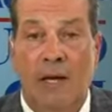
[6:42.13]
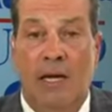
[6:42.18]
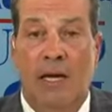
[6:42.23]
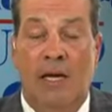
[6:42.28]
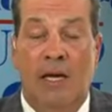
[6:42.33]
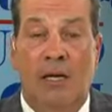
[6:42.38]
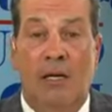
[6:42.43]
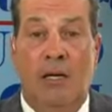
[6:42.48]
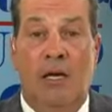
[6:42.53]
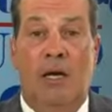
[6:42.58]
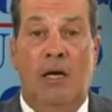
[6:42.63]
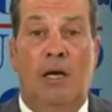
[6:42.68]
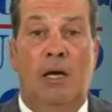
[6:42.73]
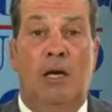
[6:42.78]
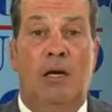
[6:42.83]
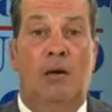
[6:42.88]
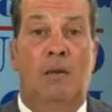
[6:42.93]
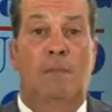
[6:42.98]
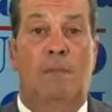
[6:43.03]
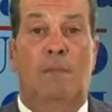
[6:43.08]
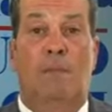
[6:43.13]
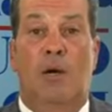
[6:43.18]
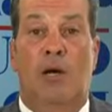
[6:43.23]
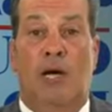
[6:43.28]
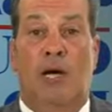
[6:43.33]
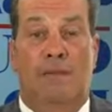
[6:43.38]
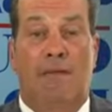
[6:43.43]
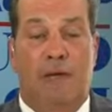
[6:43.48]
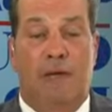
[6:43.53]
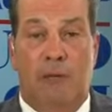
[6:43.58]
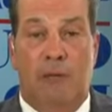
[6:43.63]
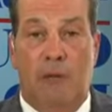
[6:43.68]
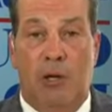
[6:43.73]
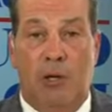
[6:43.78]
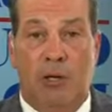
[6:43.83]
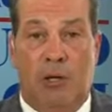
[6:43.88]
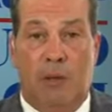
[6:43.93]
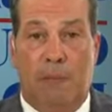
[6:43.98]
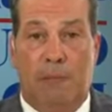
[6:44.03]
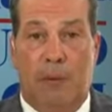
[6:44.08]
And
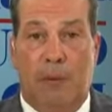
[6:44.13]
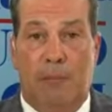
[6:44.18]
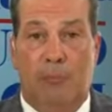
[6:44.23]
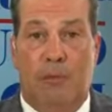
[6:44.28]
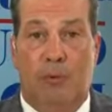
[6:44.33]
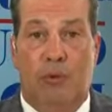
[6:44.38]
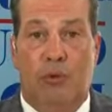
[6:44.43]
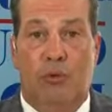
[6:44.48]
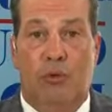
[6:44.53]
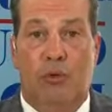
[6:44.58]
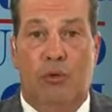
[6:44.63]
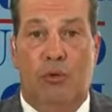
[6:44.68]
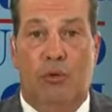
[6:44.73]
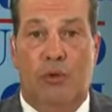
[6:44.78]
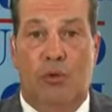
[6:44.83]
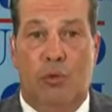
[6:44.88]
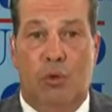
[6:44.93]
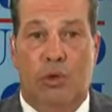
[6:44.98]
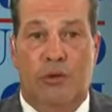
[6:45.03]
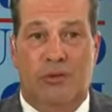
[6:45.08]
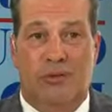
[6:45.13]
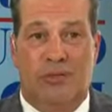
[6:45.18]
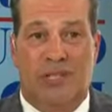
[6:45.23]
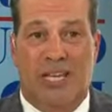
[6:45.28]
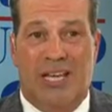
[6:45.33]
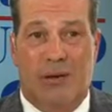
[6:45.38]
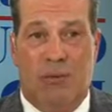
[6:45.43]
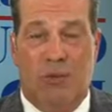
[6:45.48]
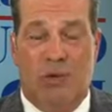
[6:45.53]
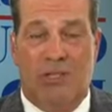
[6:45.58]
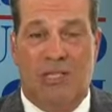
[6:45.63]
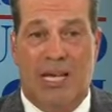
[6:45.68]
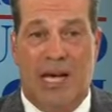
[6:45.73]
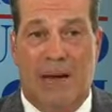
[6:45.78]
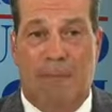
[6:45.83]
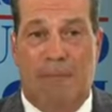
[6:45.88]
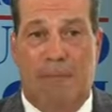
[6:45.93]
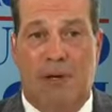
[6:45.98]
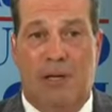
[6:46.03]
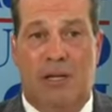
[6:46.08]
African-American people who understand what's
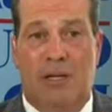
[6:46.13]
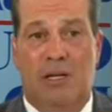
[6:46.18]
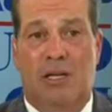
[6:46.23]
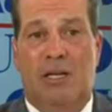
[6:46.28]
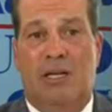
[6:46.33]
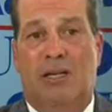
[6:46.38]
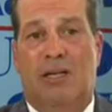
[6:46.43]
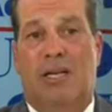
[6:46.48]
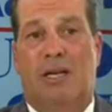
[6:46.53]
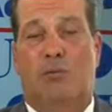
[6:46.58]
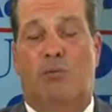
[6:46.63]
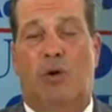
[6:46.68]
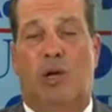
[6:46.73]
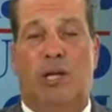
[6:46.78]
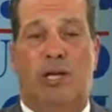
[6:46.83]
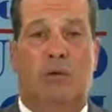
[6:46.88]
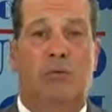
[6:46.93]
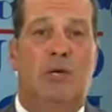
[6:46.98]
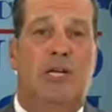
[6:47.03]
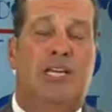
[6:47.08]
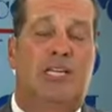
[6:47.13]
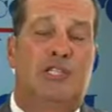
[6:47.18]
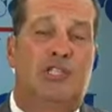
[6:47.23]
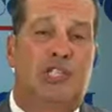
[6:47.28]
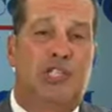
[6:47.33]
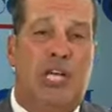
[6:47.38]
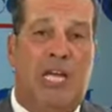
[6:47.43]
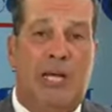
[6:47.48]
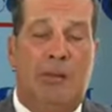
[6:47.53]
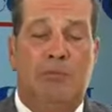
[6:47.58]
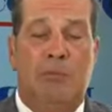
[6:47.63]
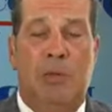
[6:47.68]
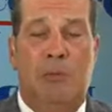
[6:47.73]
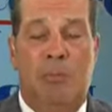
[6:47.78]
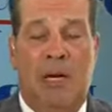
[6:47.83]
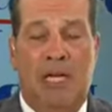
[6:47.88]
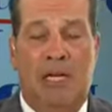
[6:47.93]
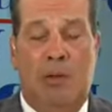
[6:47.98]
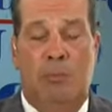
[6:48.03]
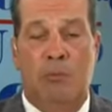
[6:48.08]
happening, and they're like, well, I don't want to get shamed in
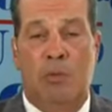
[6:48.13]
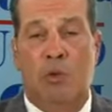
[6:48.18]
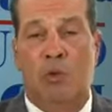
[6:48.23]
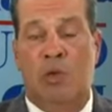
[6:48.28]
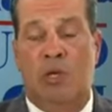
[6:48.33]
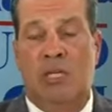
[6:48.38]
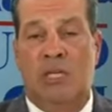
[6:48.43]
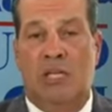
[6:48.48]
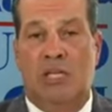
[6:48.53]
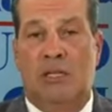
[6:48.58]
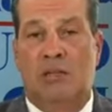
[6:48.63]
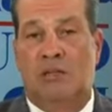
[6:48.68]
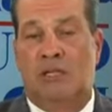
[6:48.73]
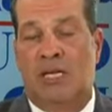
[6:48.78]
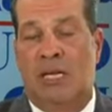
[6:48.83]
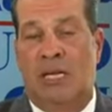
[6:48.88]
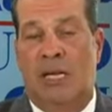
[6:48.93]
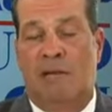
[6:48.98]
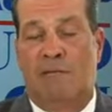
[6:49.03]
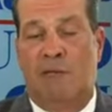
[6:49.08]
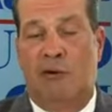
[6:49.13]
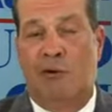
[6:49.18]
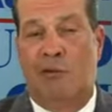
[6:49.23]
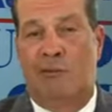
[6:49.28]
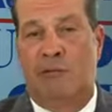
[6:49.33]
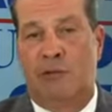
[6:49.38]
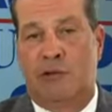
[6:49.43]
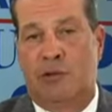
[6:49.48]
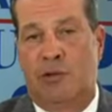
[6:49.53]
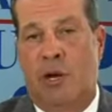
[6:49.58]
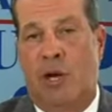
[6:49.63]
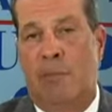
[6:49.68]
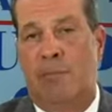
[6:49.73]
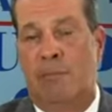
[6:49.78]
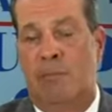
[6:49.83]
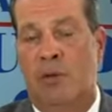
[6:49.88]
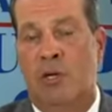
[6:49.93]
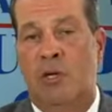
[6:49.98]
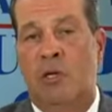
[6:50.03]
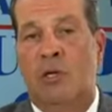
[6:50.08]
my community and say I voted for
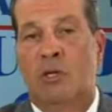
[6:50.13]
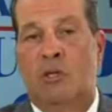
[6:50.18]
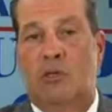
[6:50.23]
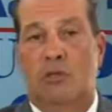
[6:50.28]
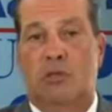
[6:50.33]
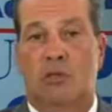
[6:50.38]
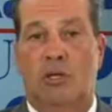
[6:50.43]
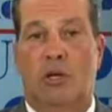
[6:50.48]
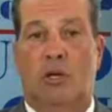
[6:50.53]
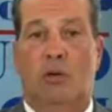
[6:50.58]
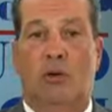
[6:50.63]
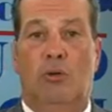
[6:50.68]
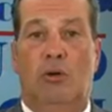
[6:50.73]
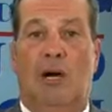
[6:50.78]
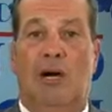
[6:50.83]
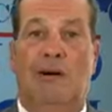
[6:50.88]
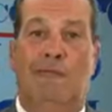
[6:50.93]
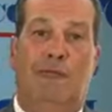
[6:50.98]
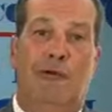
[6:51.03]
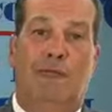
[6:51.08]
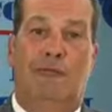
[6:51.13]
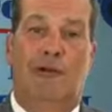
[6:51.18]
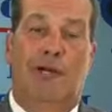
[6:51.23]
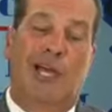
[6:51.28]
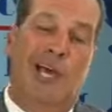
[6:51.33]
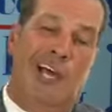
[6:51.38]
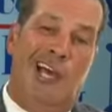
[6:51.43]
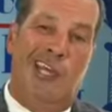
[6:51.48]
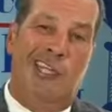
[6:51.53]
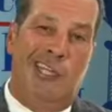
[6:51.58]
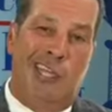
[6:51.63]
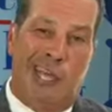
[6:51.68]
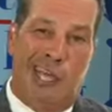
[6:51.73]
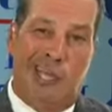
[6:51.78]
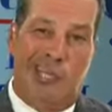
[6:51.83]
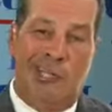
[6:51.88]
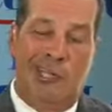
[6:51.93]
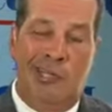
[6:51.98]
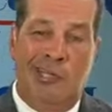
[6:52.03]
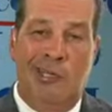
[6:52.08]
Trump, so I'll vote for
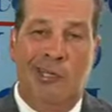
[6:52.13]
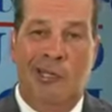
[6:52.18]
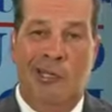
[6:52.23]
Kanye.